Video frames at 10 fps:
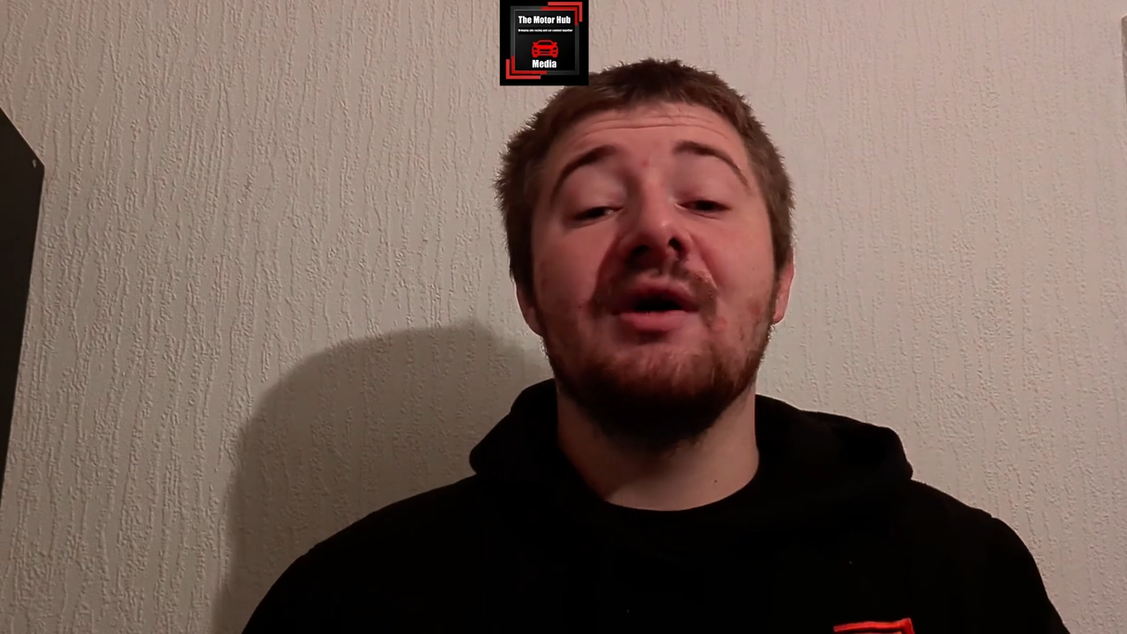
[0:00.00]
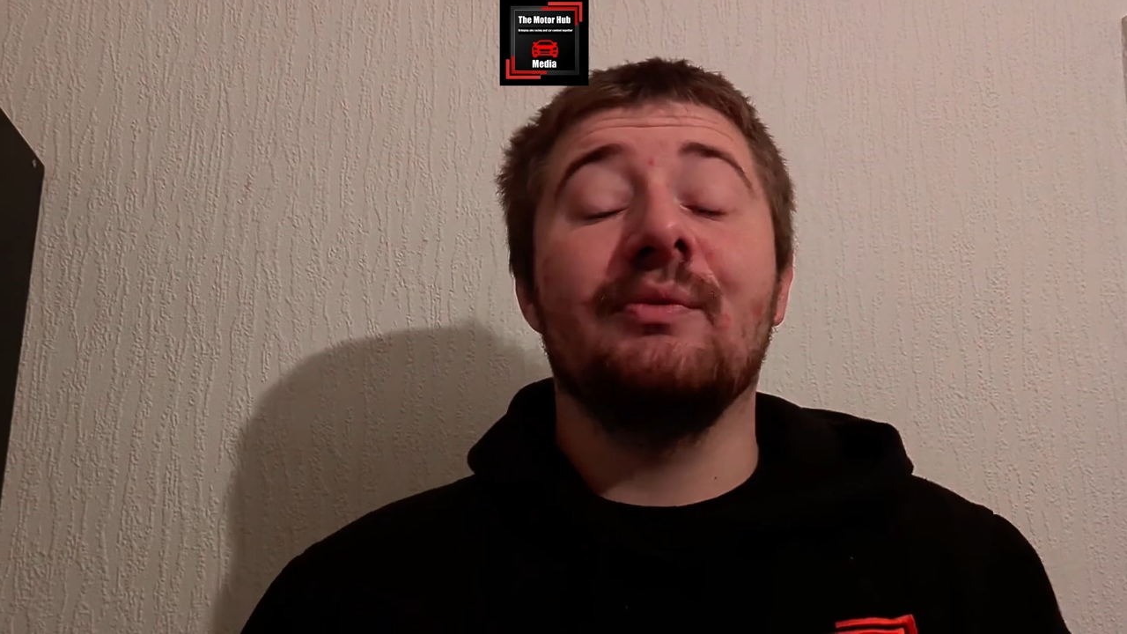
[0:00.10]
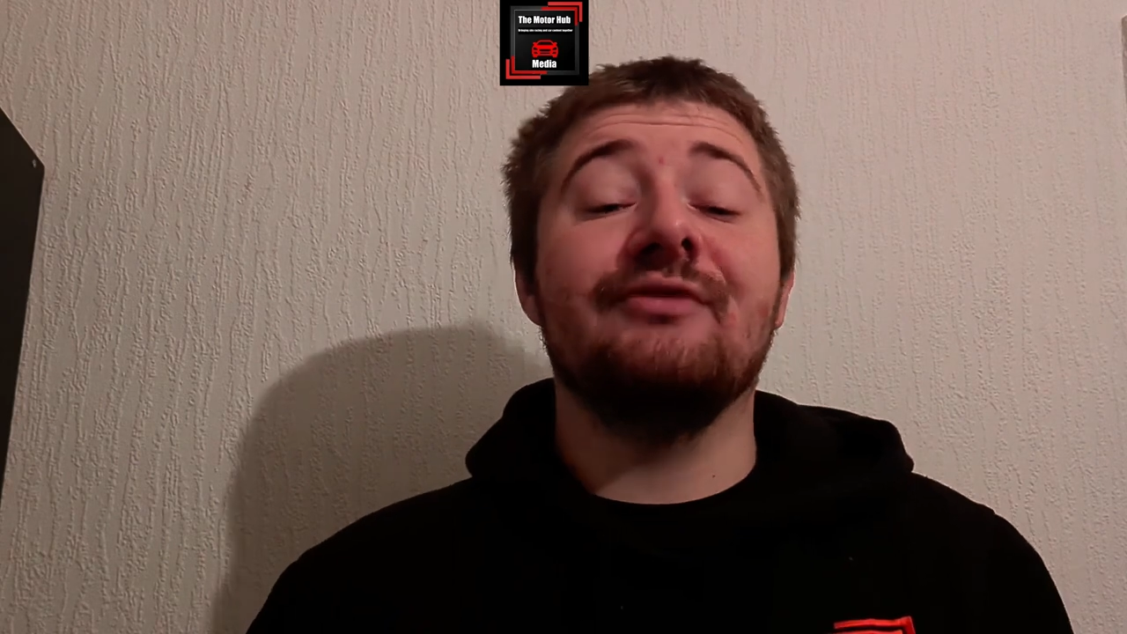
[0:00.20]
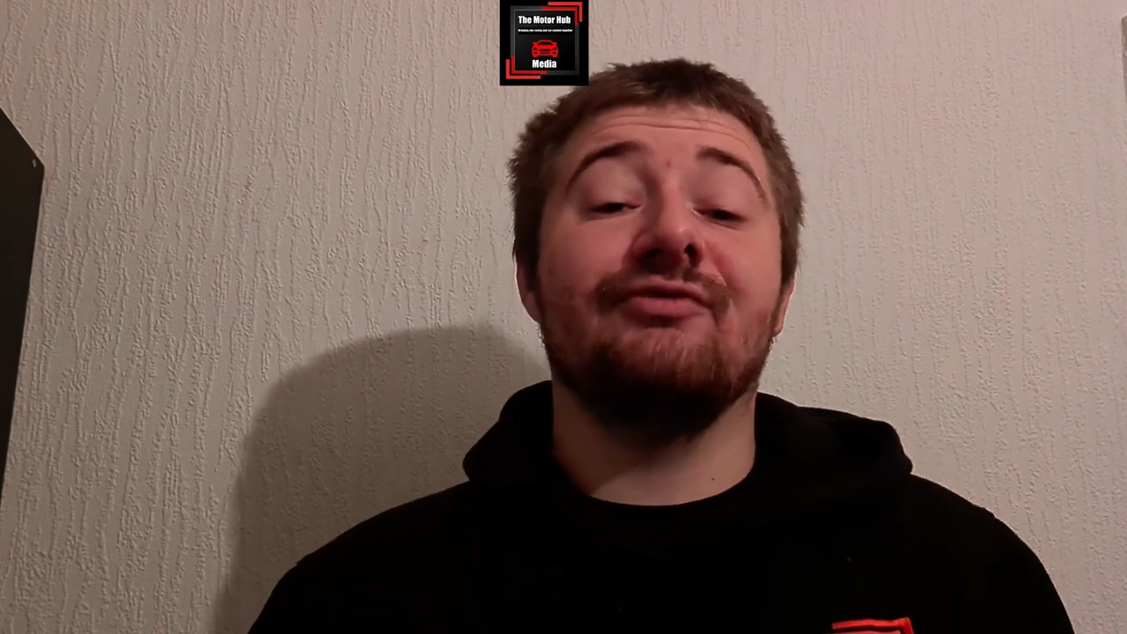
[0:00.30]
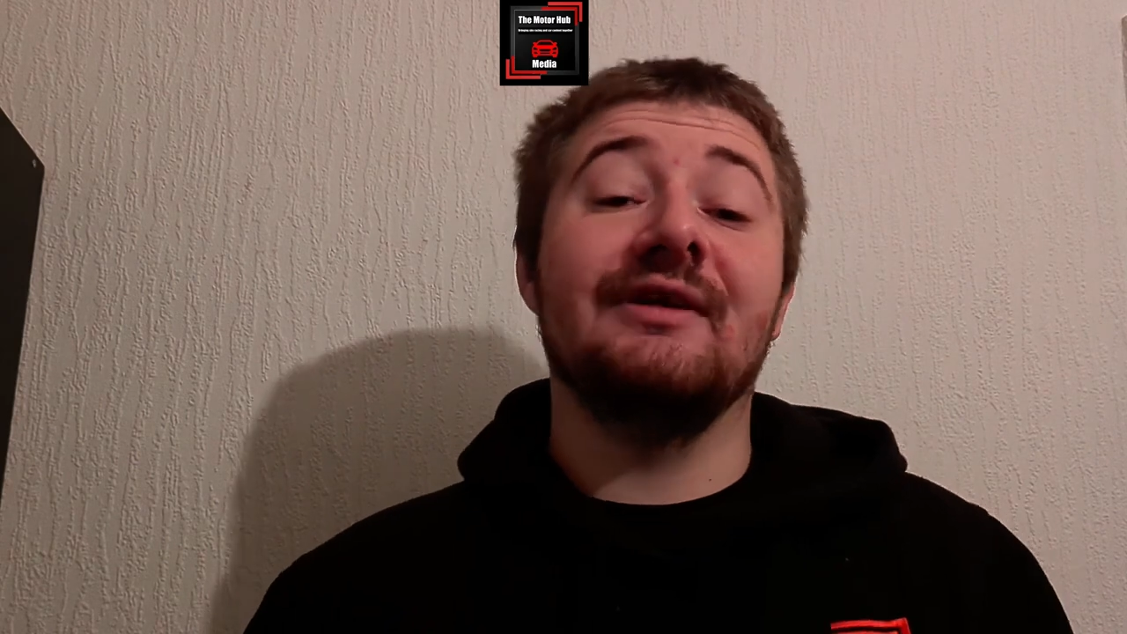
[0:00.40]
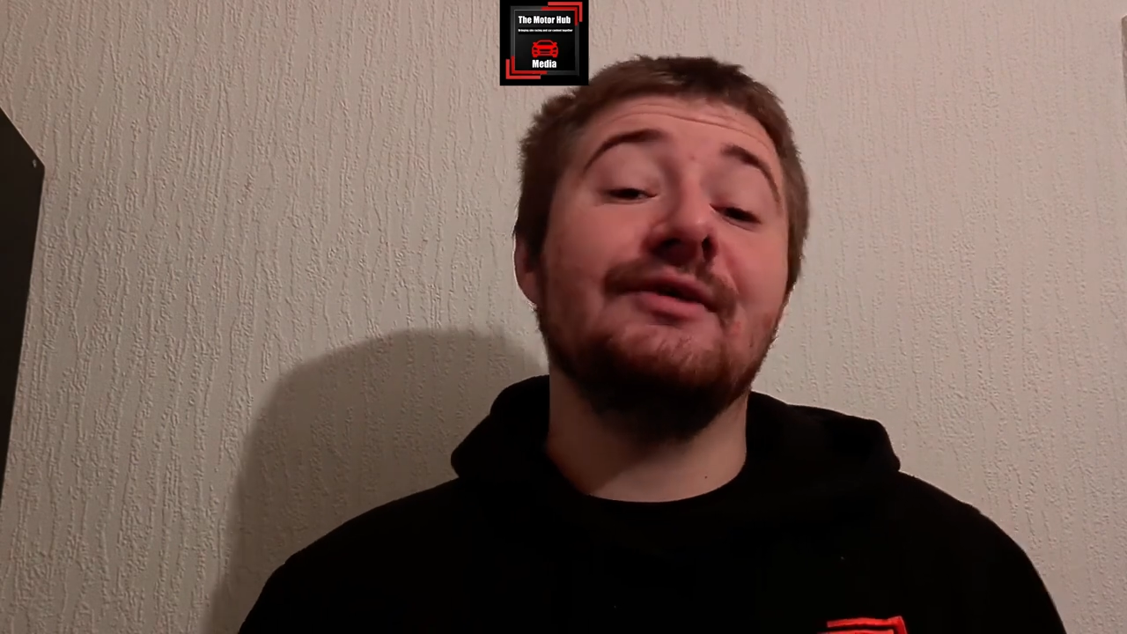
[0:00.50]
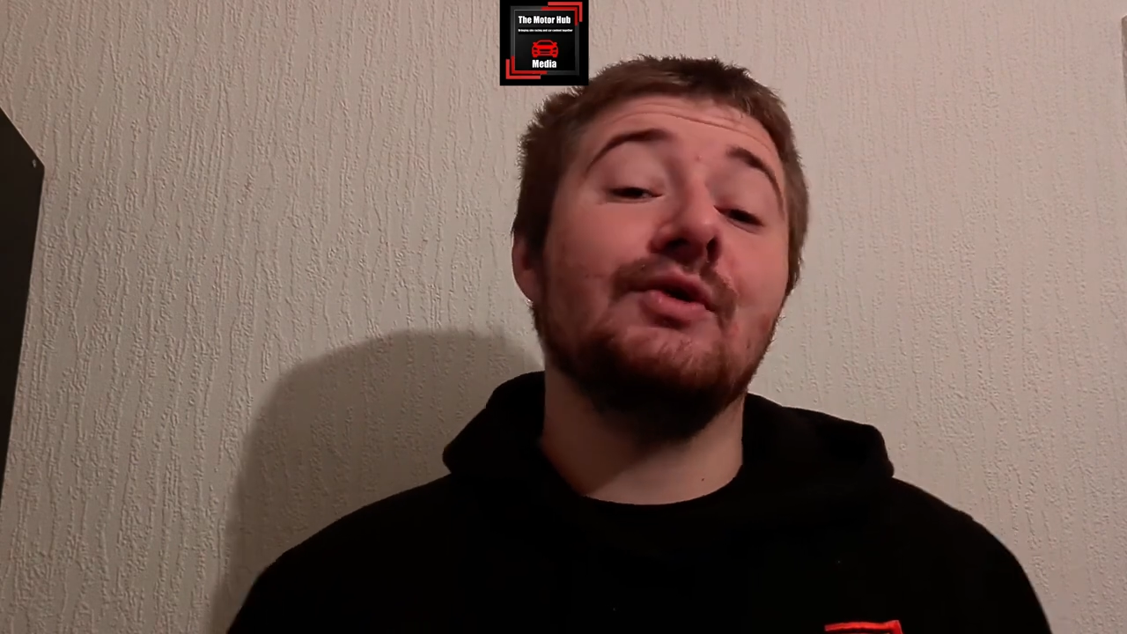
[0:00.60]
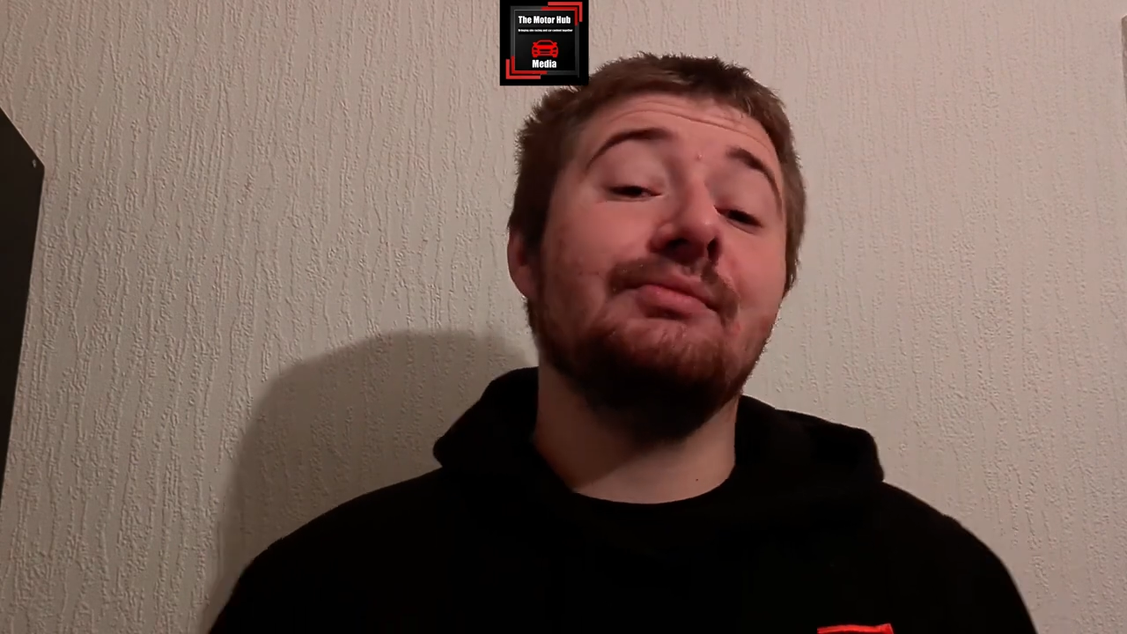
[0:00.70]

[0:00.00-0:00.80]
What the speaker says: We really do